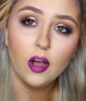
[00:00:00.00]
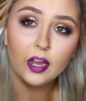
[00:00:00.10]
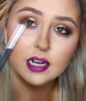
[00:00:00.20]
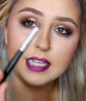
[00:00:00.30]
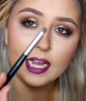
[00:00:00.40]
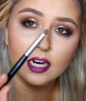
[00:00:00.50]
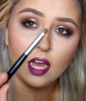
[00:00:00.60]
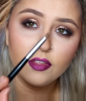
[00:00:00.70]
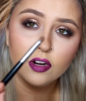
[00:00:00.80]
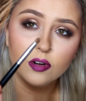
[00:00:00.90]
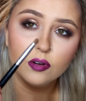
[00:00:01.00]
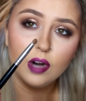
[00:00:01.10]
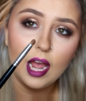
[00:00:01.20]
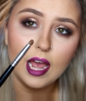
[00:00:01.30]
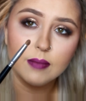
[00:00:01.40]
I'm going to take another
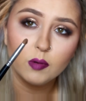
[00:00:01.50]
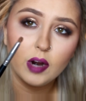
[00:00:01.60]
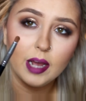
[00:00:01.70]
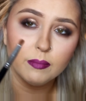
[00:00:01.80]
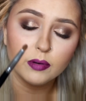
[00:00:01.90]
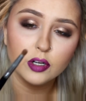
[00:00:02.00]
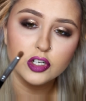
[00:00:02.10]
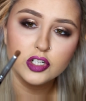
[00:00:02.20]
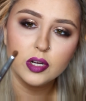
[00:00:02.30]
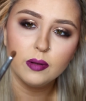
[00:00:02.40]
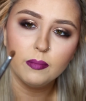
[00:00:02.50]
crown brush